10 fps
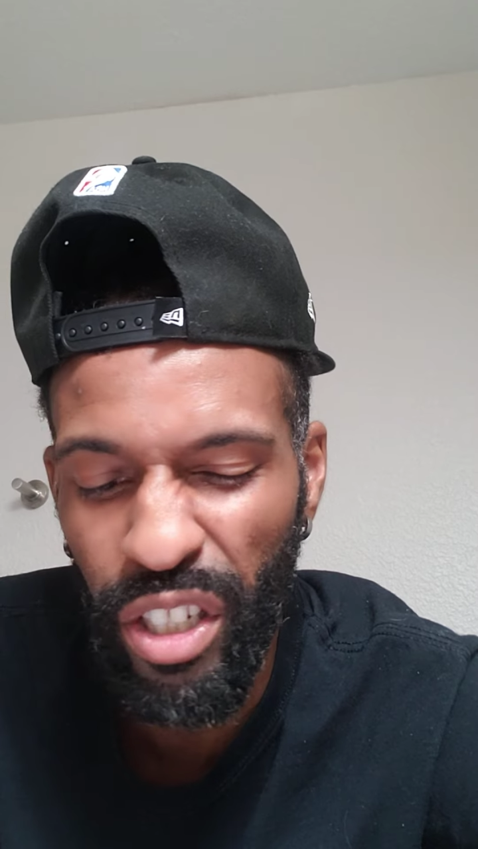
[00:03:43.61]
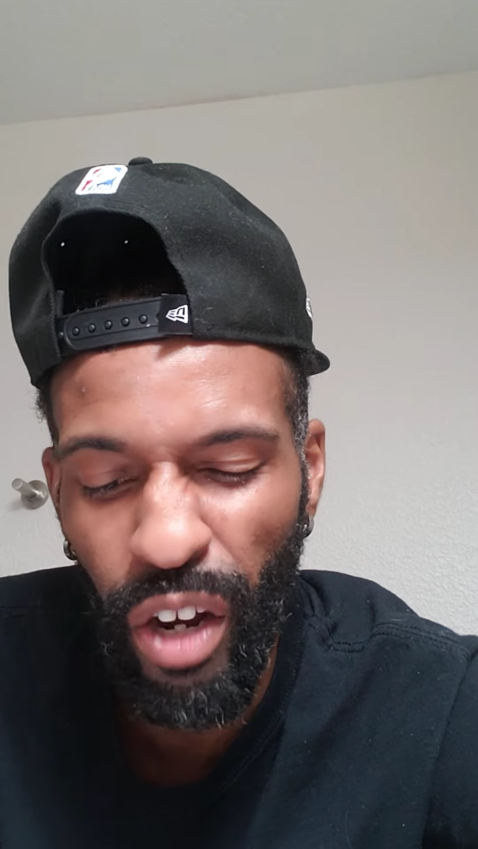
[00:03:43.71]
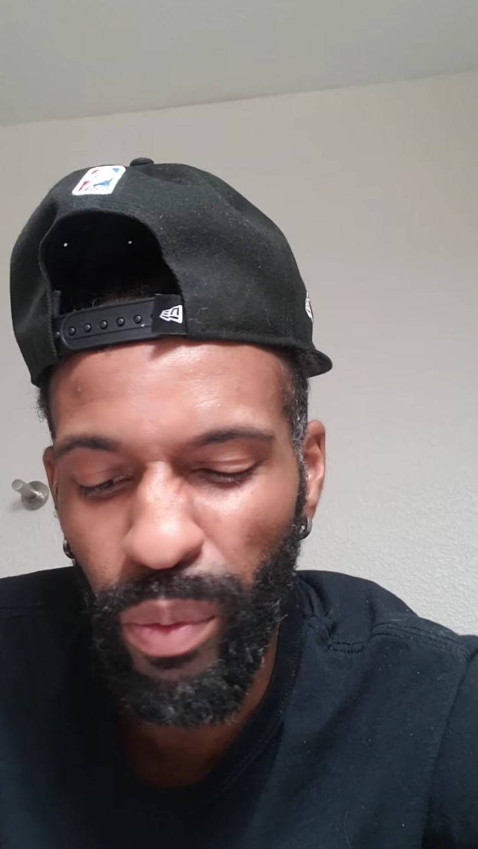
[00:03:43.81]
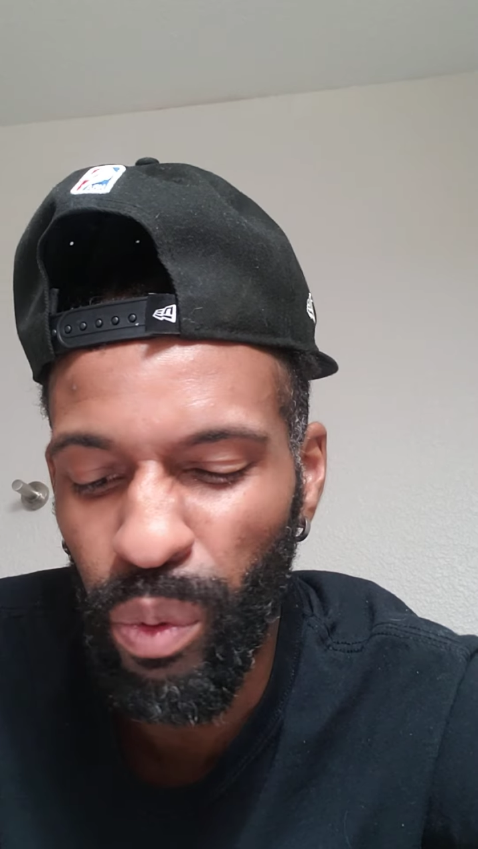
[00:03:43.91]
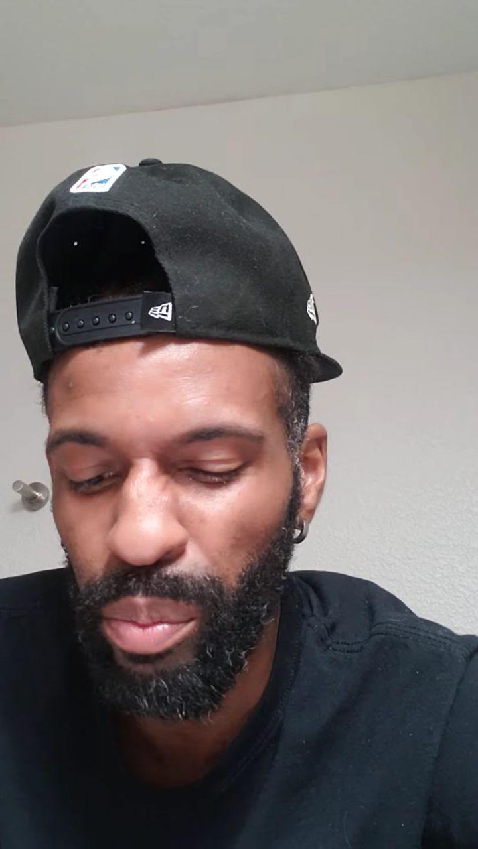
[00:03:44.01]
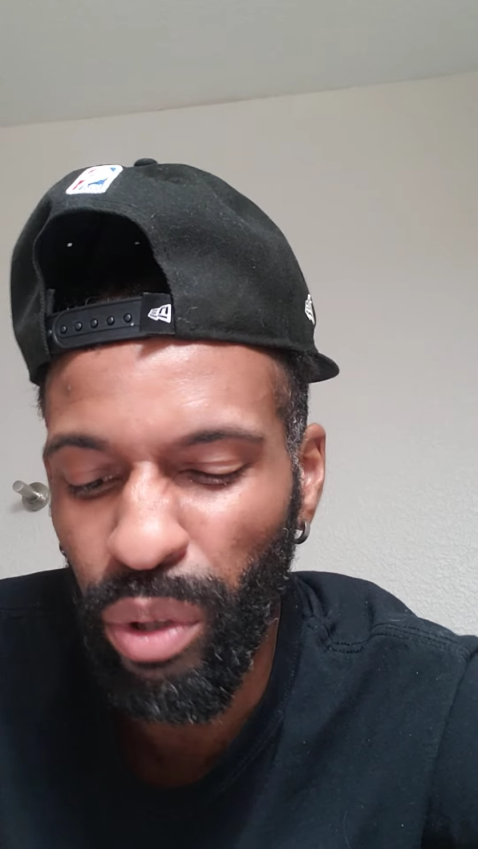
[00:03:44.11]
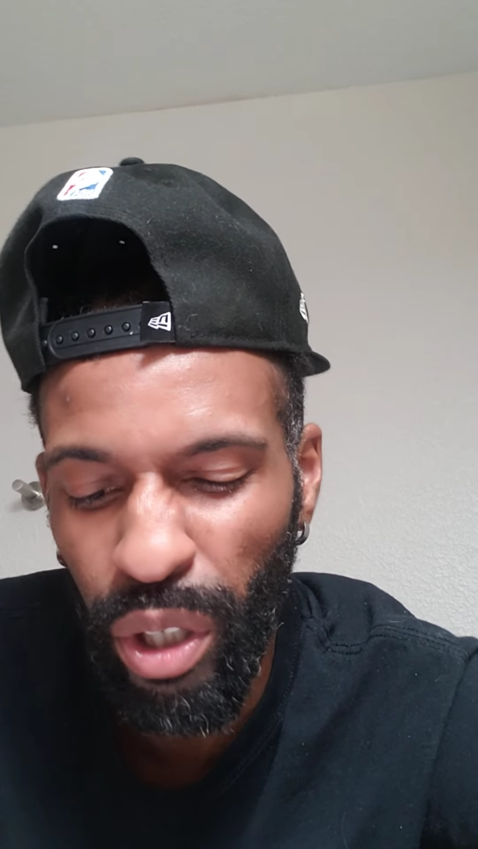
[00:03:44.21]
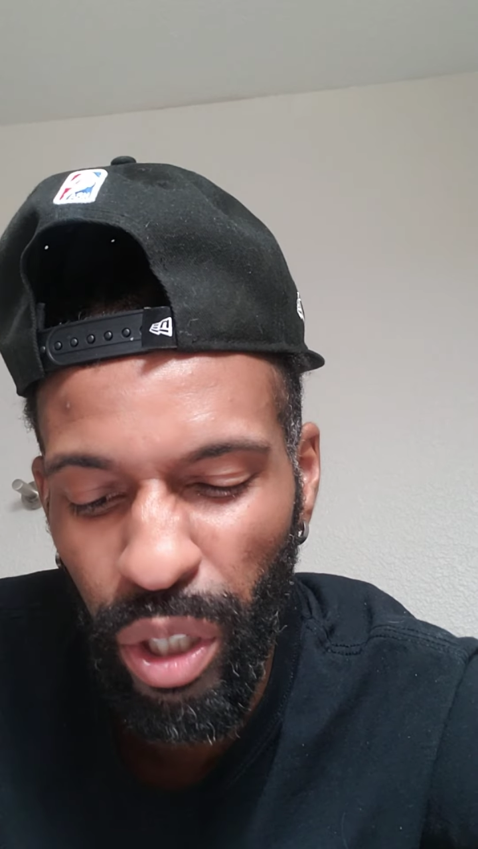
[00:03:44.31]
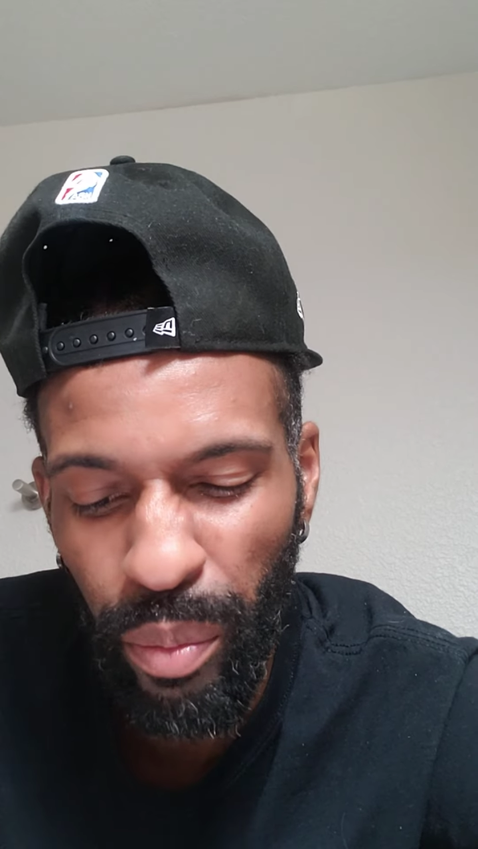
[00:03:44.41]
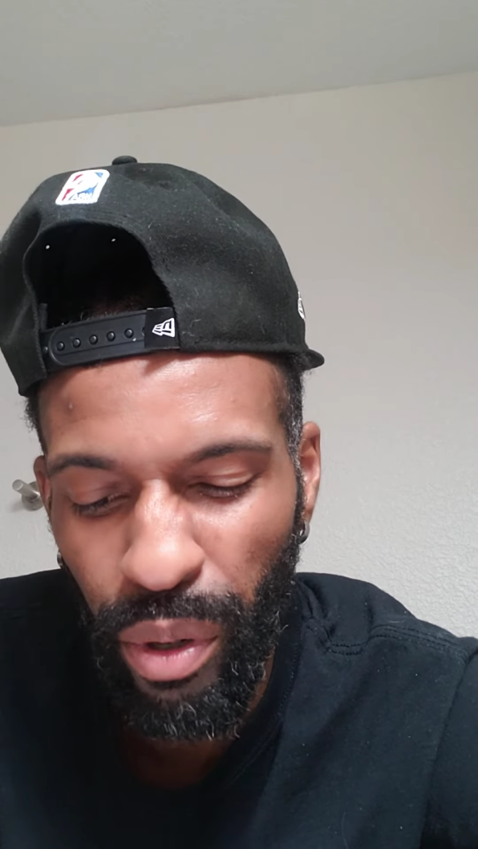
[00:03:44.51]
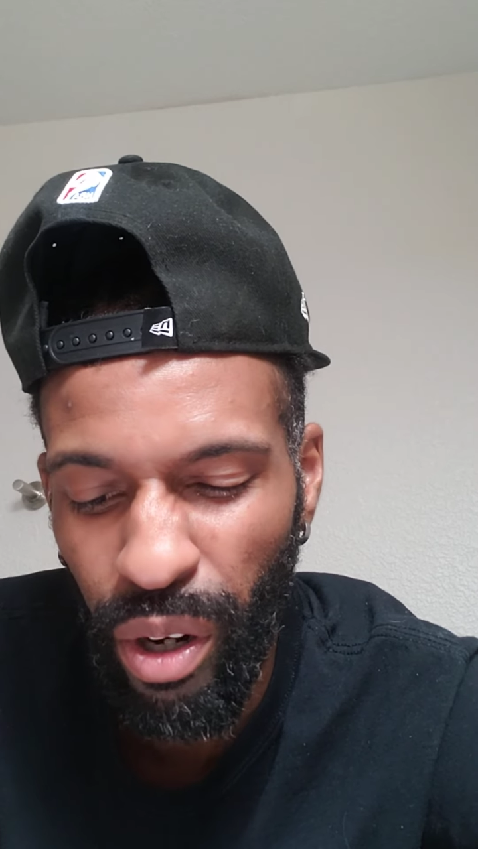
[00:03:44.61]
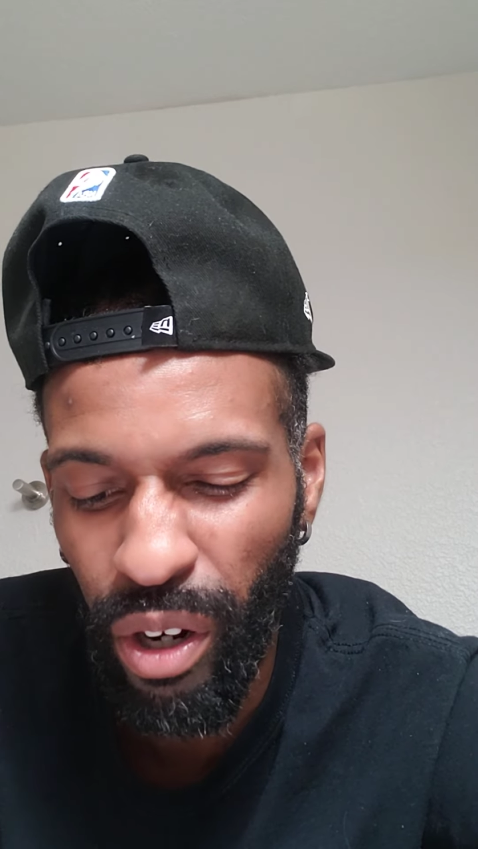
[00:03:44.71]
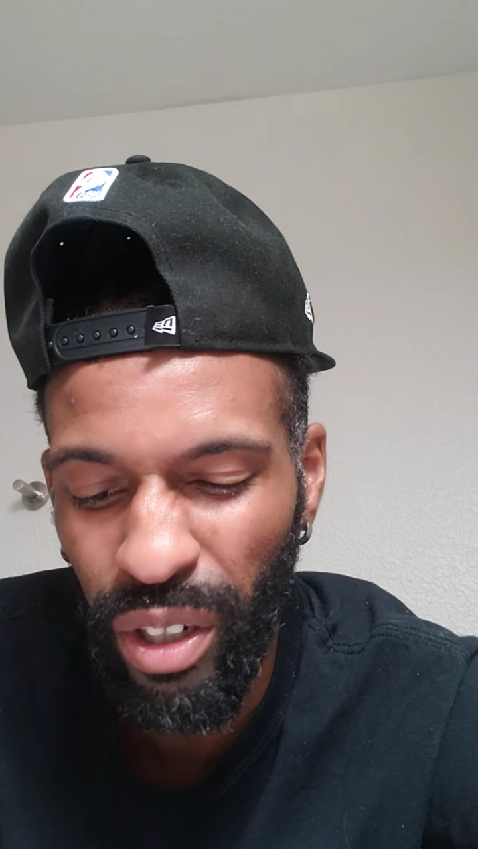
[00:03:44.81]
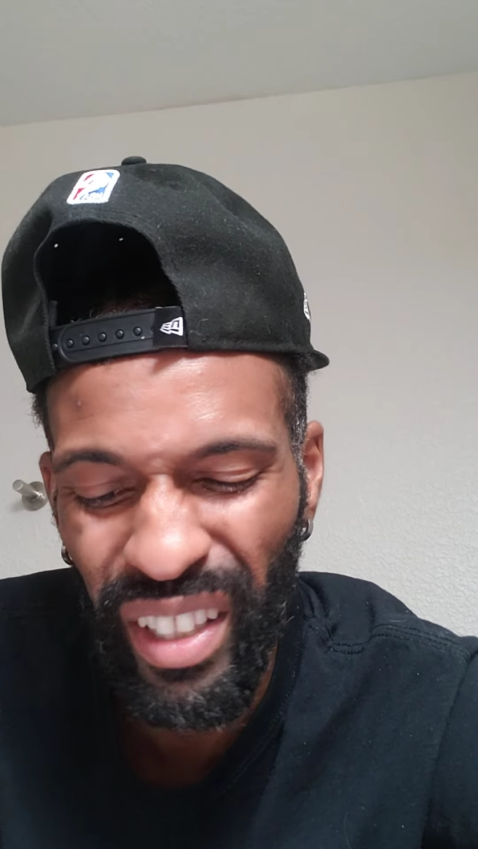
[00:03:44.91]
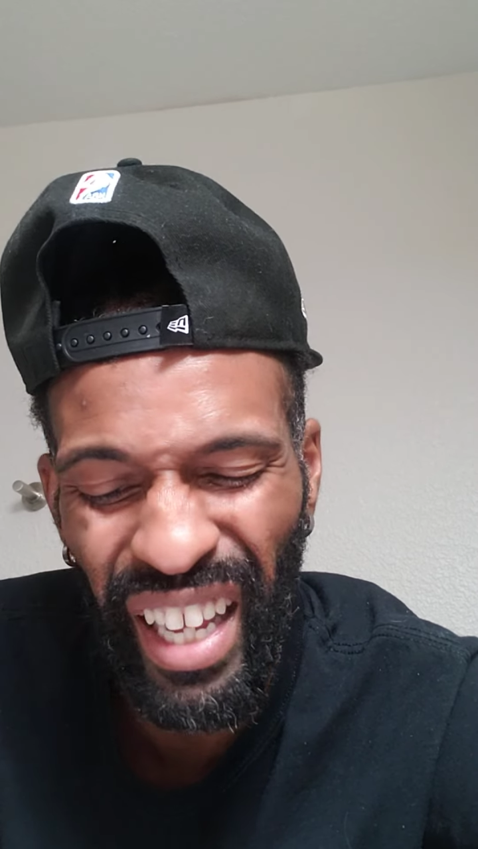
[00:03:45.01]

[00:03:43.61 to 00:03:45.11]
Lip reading: Covered with Blood bar,